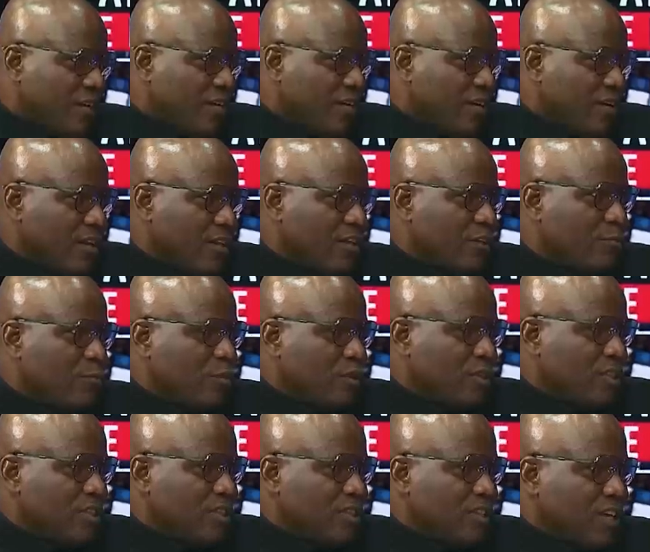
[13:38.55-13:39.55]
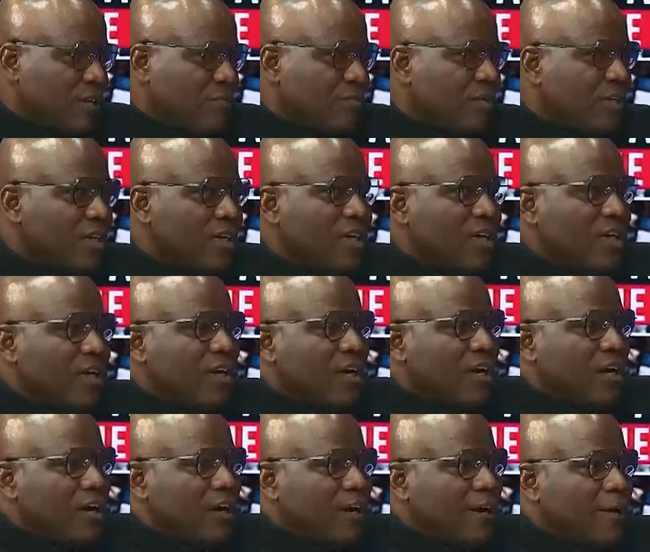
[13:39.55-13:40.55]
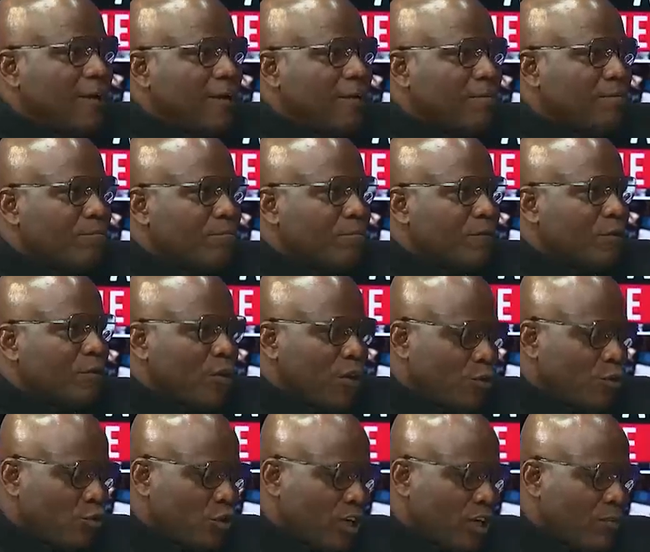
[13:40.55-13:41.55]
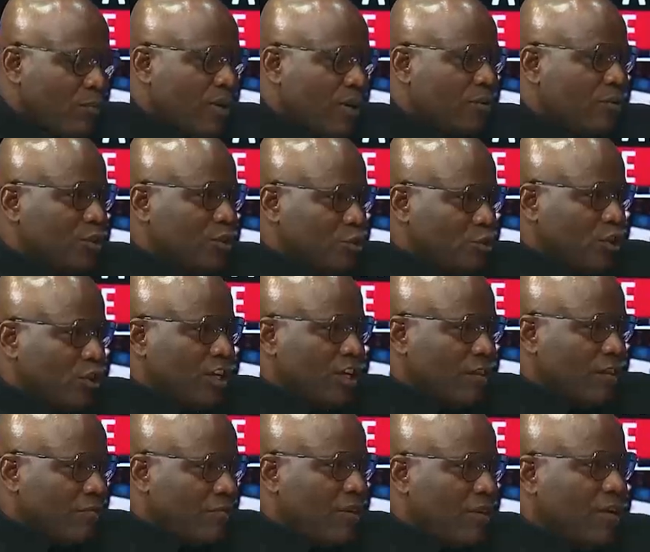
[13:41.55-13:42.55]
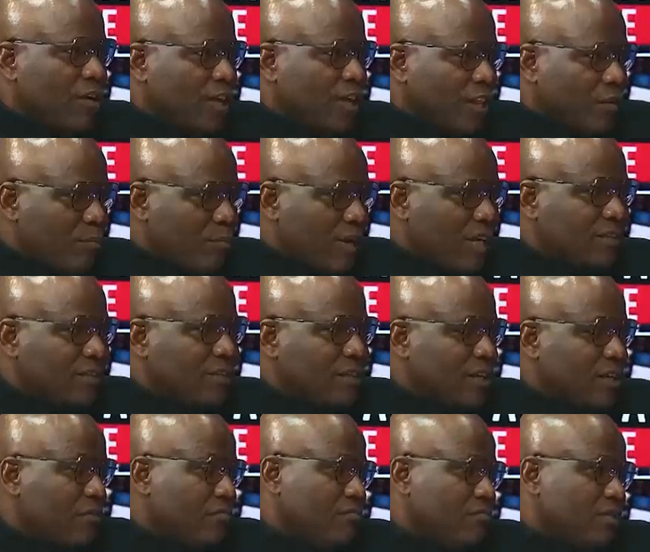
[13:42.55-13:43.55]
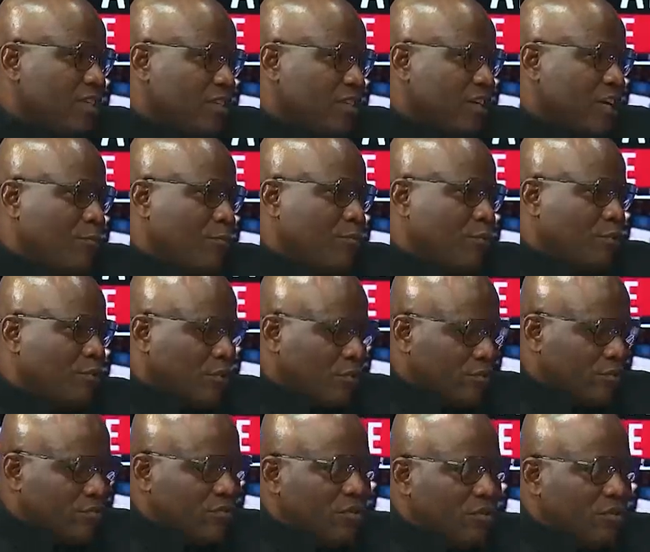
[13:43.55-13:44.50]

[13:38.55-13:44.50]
at this point in time. When you talk about the sugar, the flour, the pasta, the dry products.